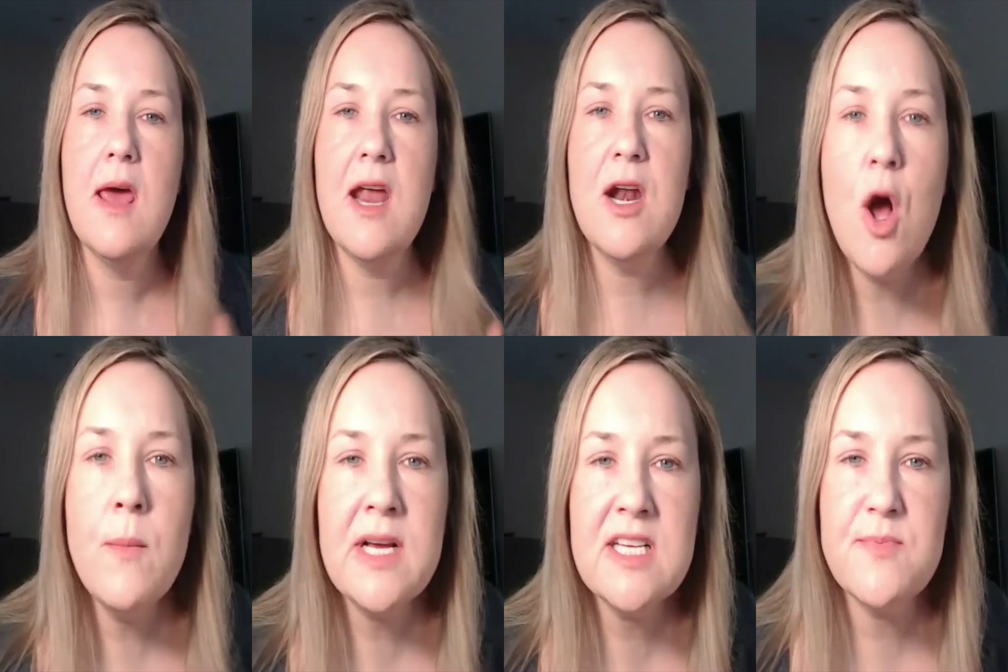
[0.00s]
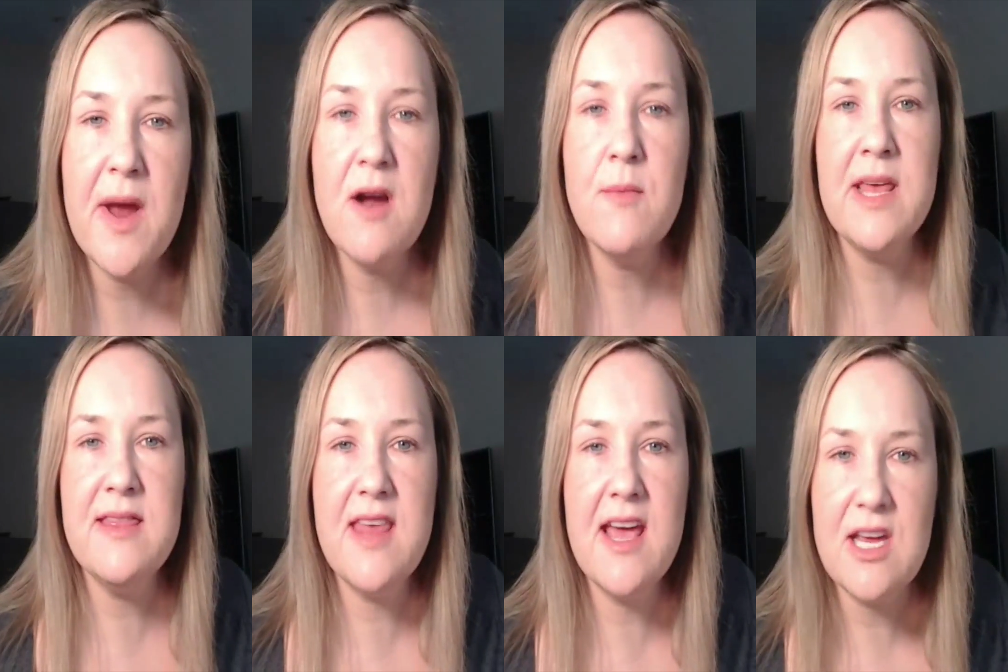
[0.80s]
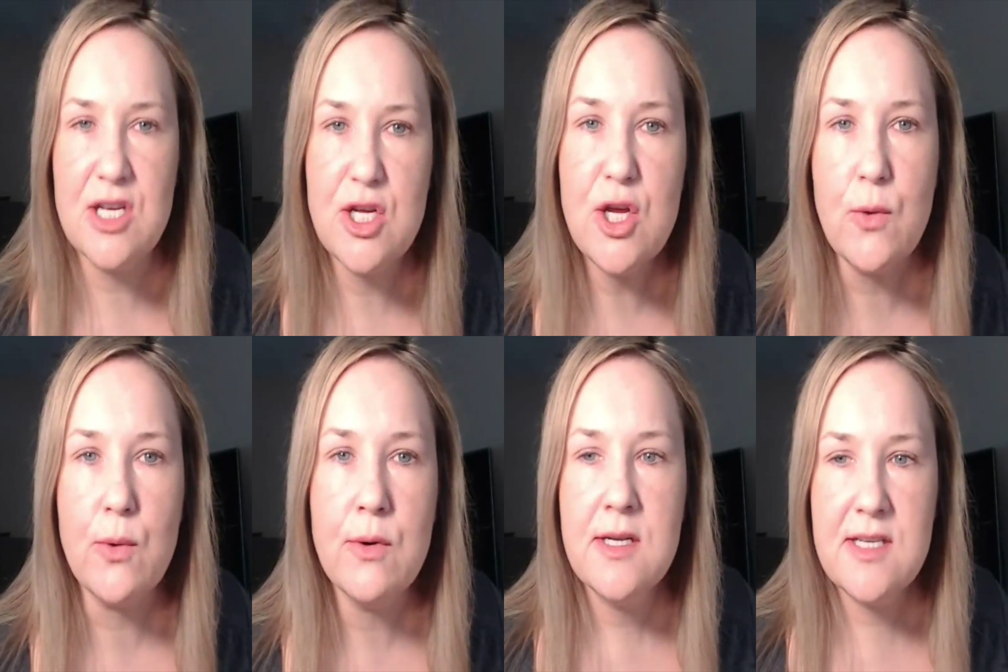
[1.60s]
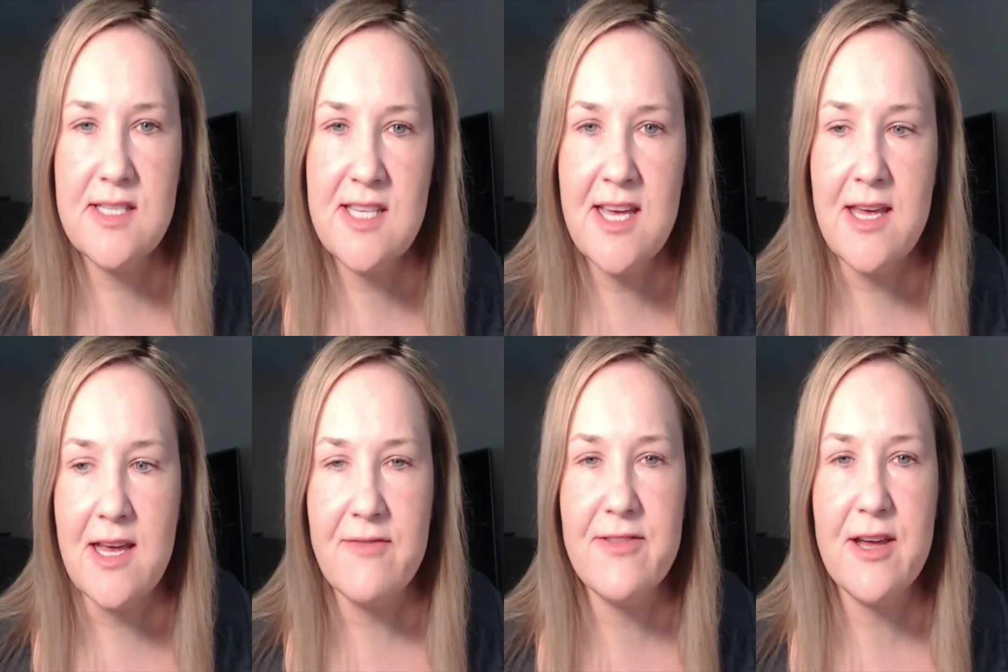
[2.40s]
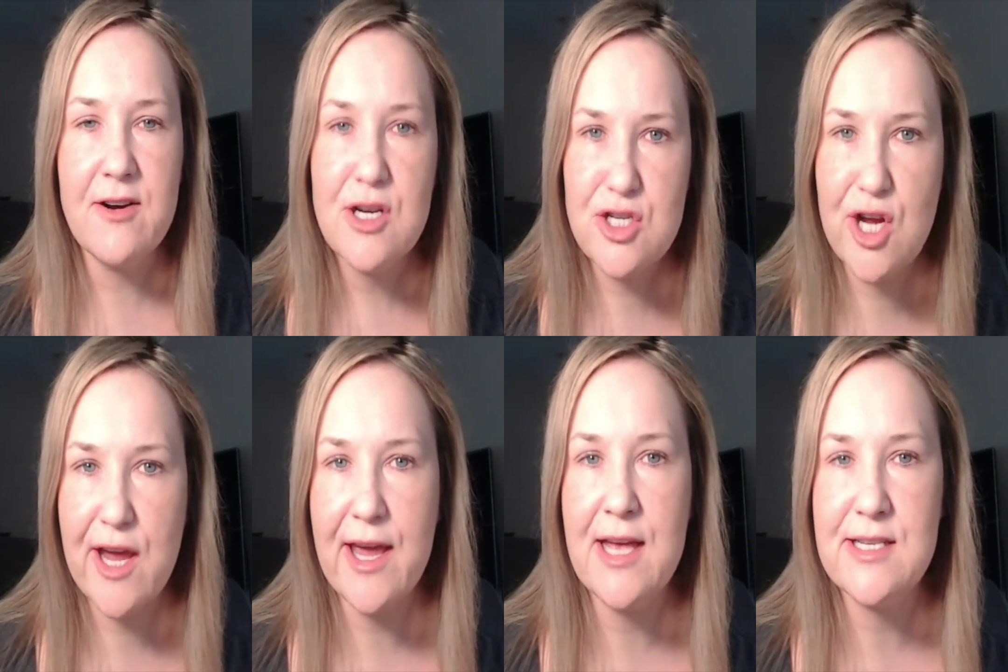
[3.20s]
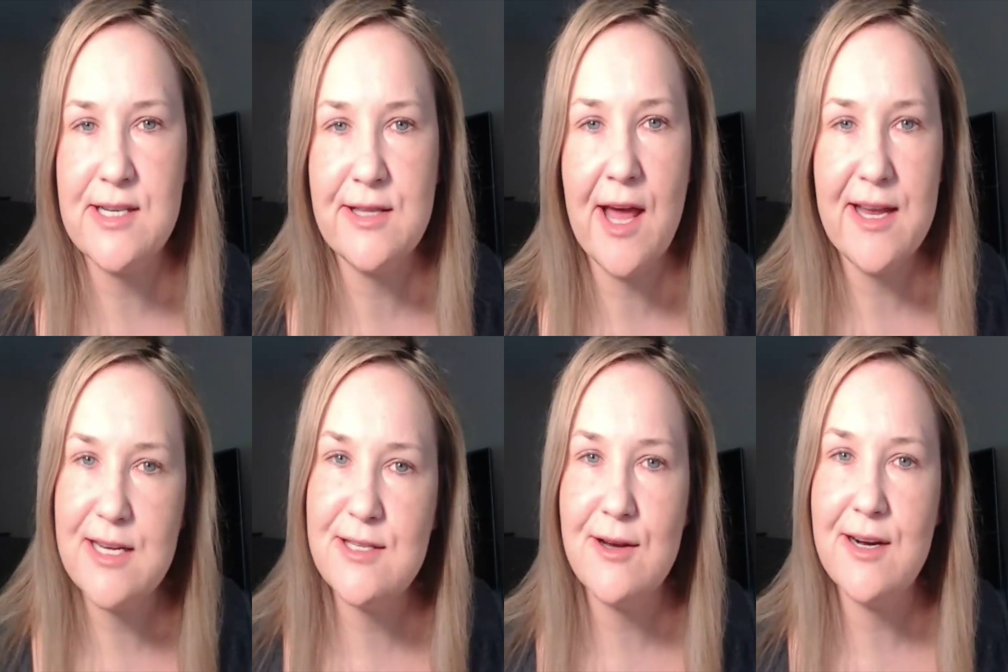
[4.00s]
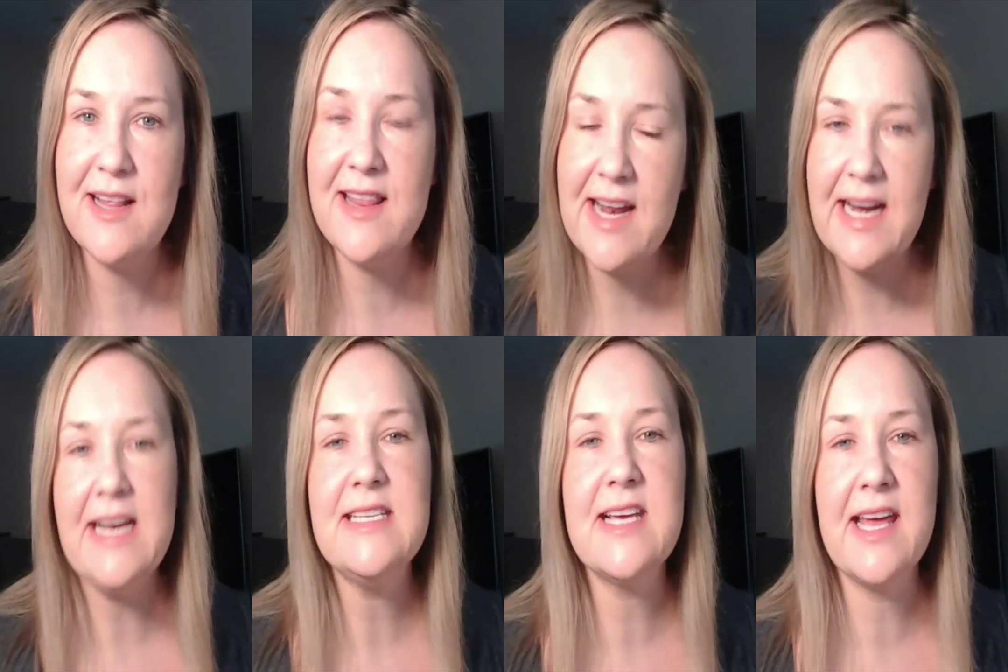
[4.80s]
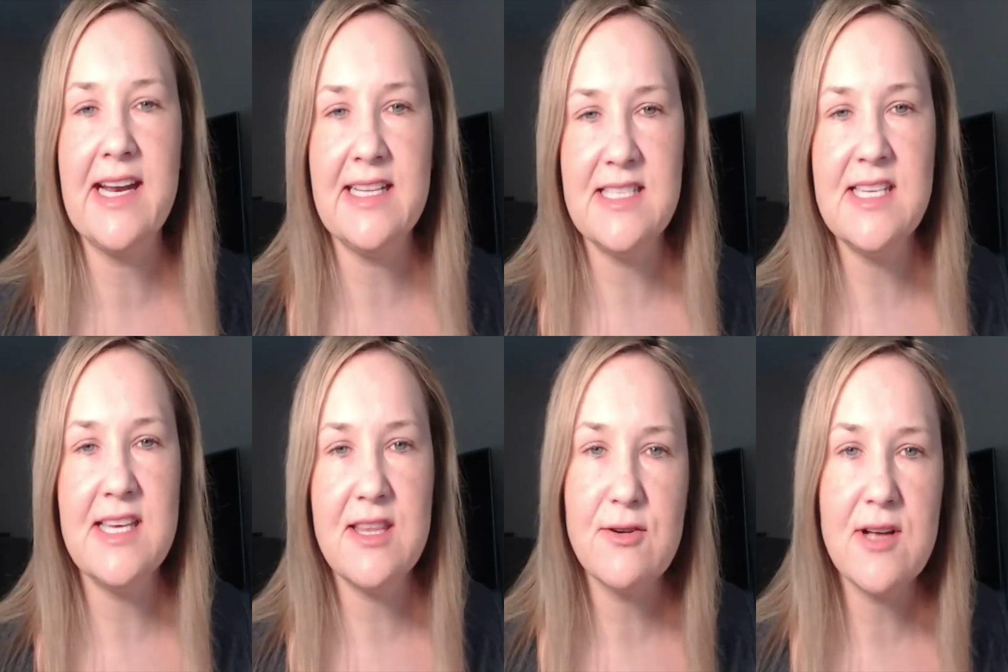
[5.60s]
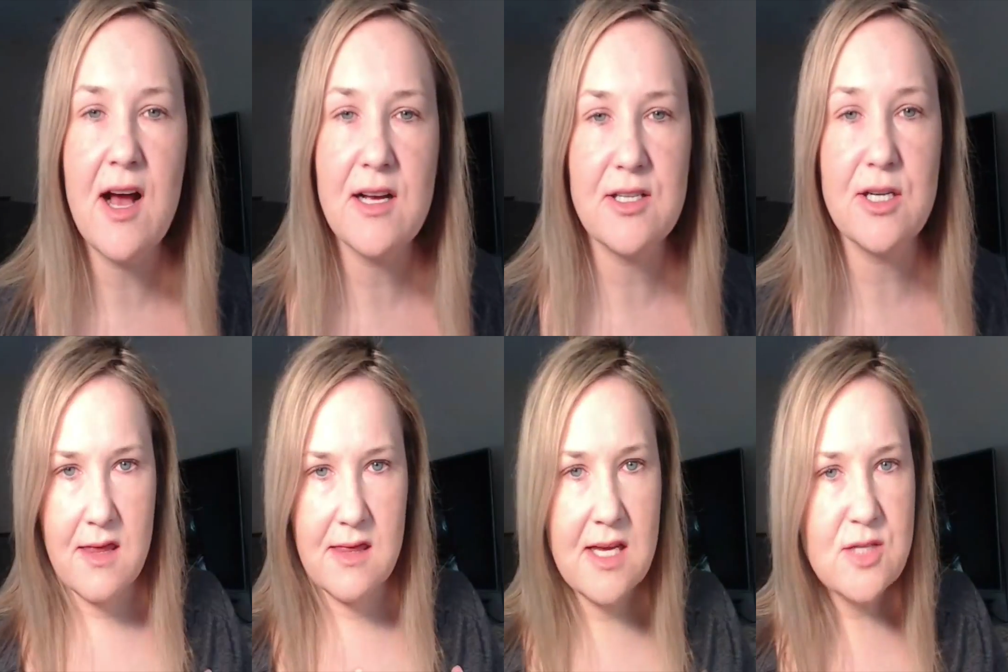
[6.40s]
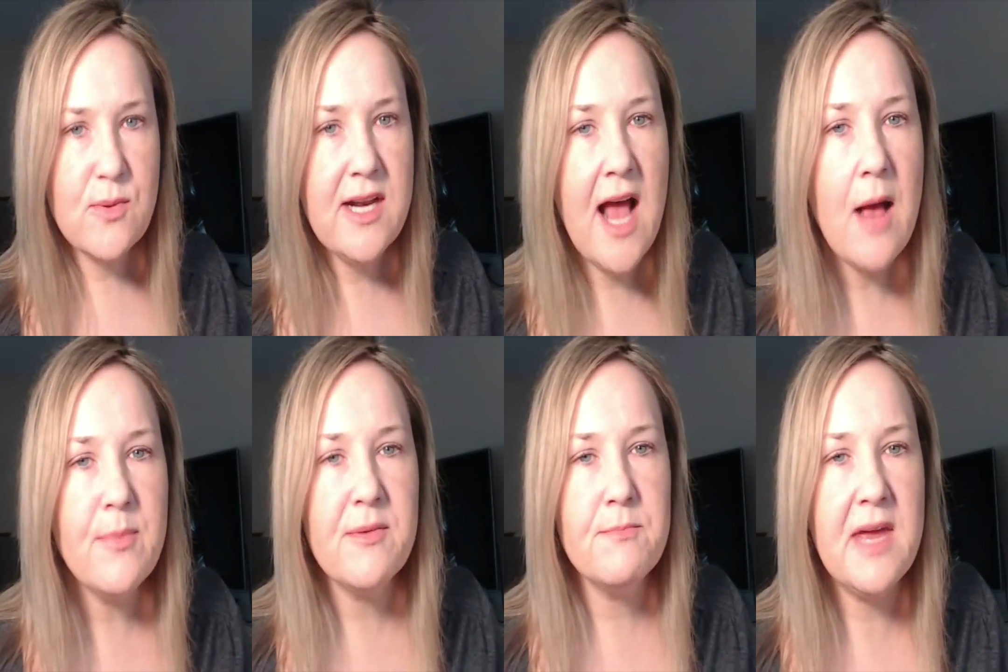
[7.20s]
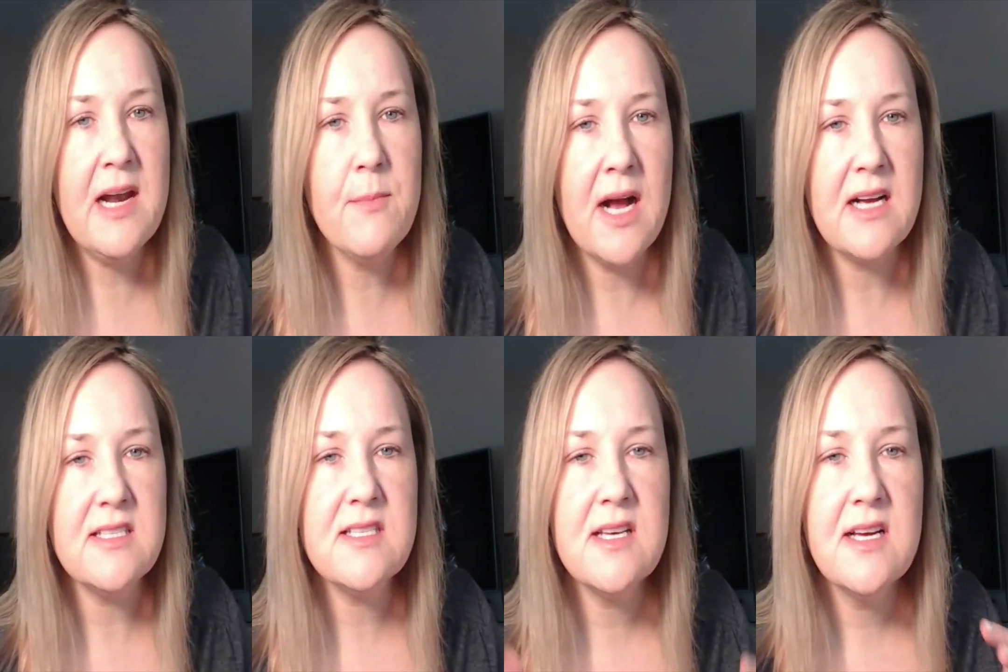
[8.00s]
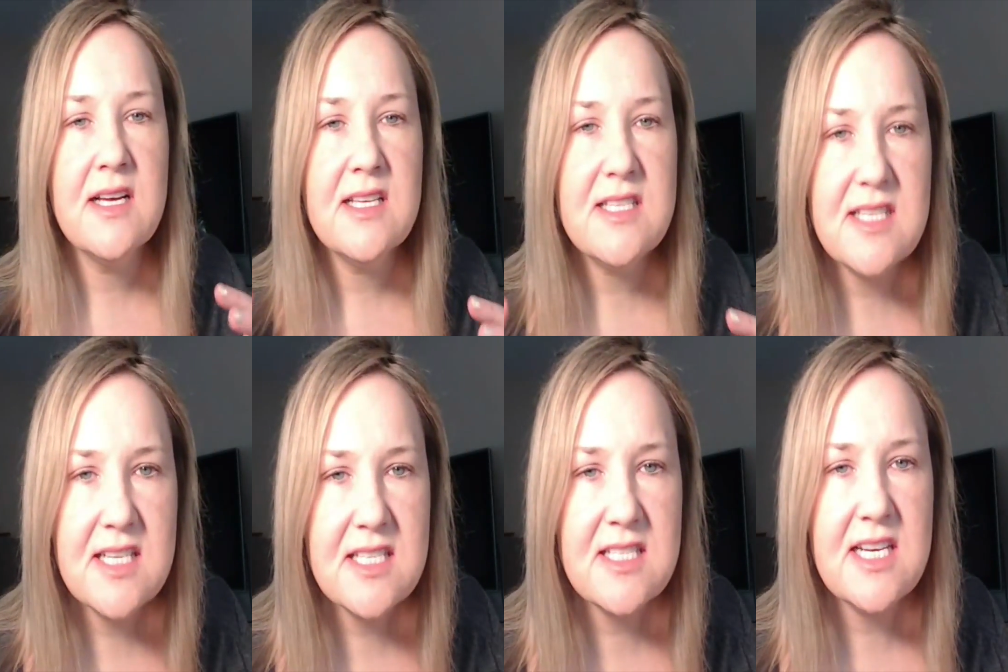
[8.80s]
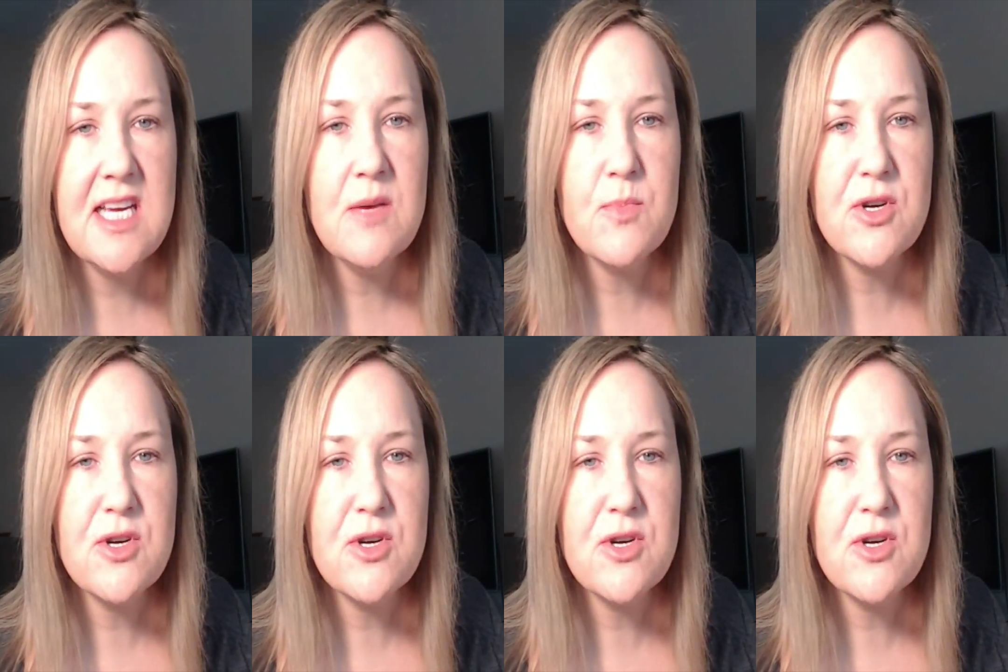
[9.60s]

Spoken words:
and a home experiment they can do to see if their check engine light is on and they need to get and see their doctor. This would help minimize 60%